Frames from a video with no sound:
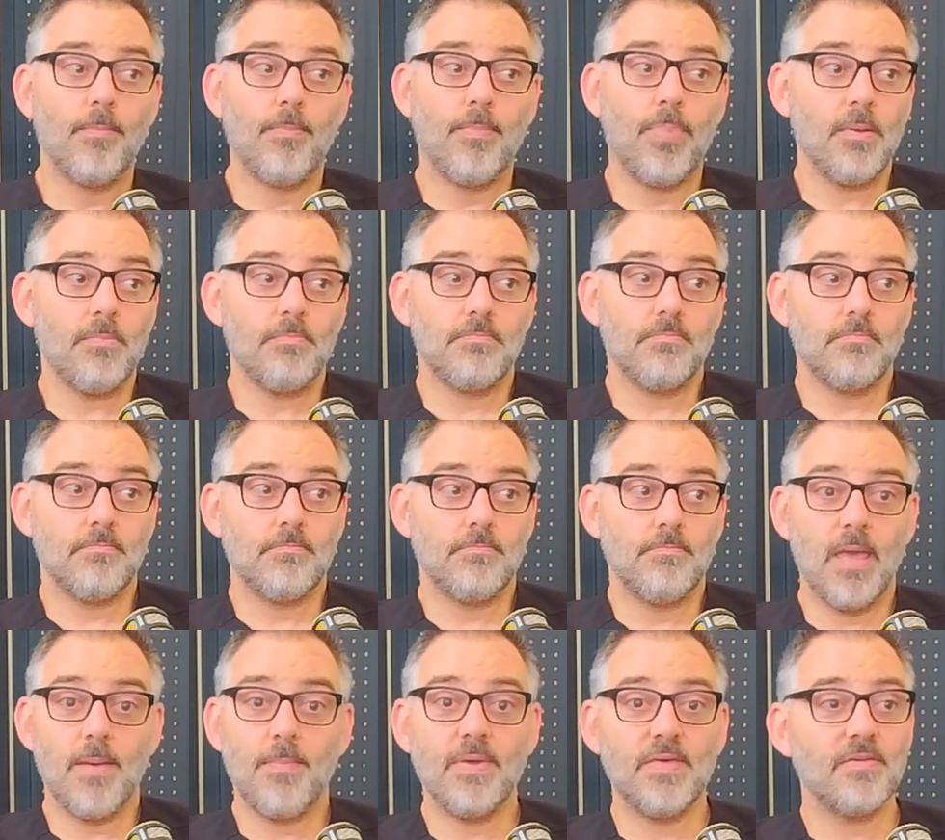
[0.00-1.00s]
but
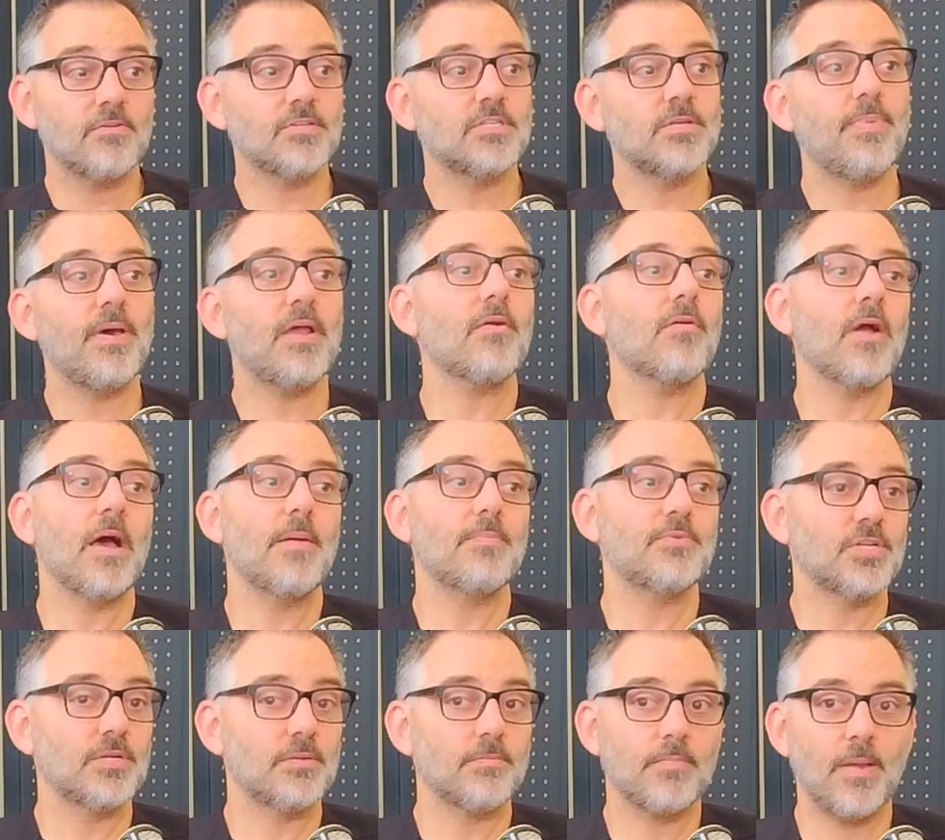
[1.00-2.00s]
maybe there's a better option.